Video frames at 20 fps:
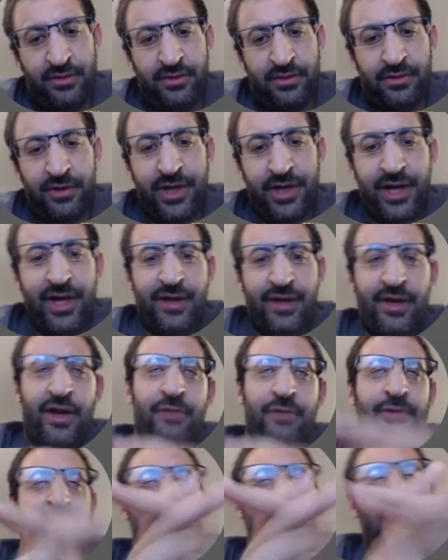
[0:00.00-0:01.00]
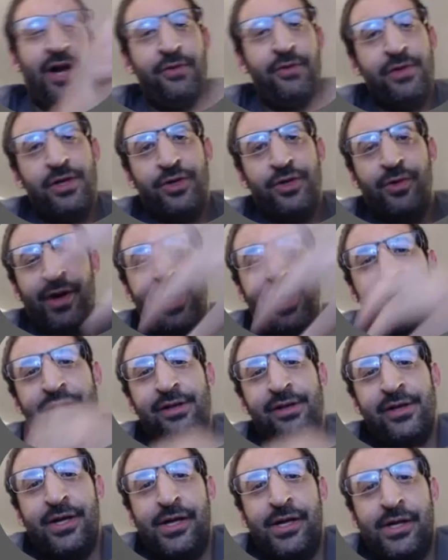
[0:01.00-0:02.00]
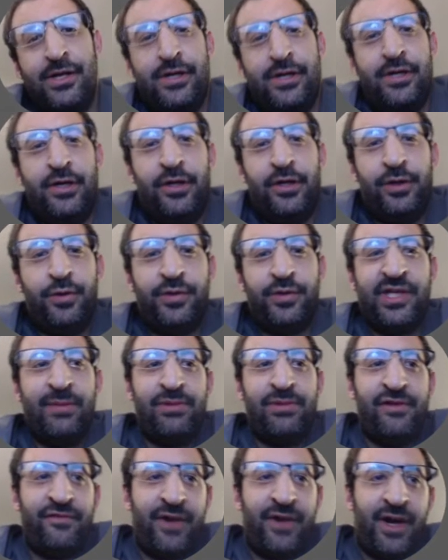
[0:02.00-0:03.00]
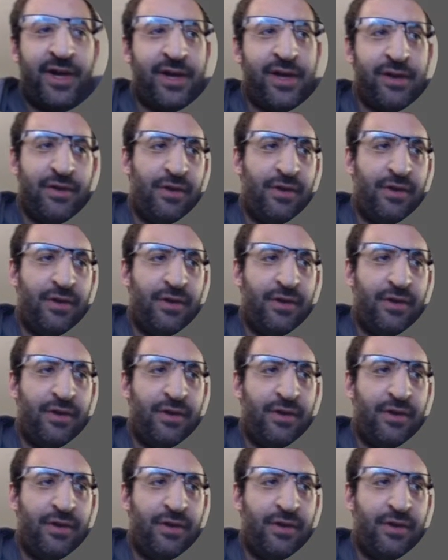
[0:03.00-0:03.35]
Okay, and I will try to simplify